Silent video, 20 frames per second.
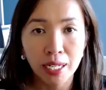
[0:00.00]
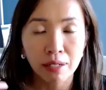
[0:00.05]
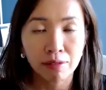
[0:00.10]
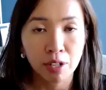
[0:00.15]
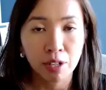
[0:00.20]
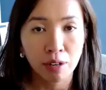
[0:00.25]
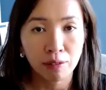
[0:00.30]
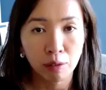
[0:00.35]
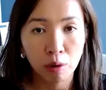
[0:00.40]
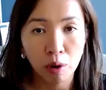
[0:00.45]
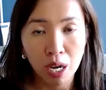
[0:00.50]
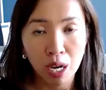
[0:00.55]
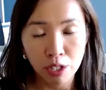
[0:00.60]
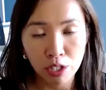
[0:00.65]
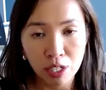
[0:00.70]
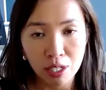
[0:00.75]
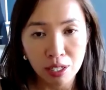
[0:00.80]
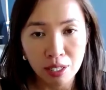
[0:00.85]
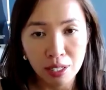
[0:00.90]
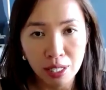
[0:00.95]
And if you have
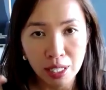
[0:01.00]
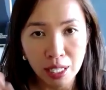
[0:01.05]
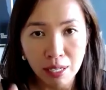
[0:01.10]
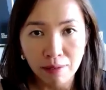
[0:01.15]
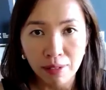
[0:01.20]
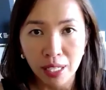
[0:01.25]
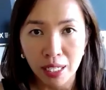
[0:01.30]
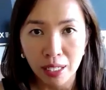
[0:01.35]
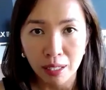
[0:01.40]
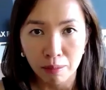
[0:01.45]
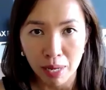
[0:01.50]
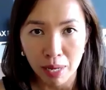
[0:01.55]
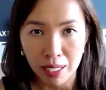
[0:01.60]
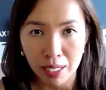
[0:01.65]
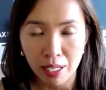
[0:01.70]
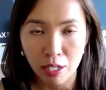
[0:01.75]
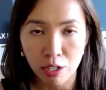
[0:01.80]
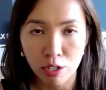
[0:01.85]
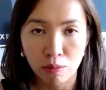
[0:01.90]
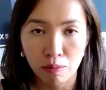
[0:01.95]
questions, leave it in the
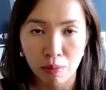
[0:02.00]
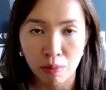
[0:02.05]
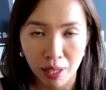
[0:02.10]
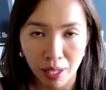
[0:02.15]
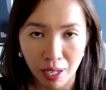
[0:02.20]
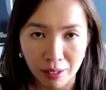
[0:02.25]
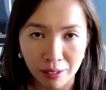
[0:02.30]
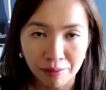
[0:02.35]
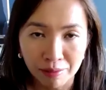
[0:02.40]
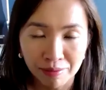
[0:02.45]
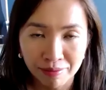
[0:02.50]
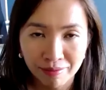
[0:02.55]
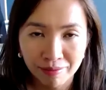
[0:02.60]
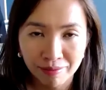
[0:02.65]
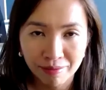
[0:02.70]
message below.